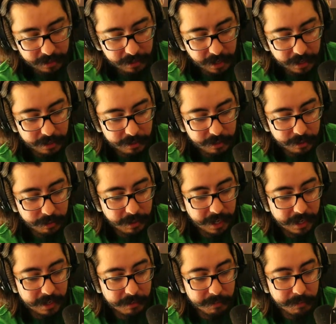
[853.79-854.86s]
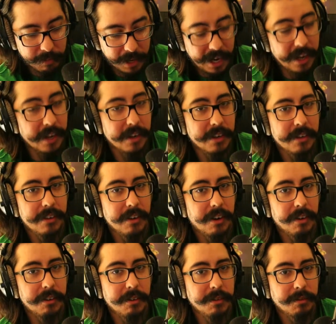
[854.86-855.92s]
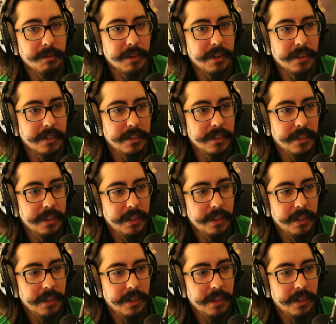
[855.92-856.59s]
that you can ban all those words.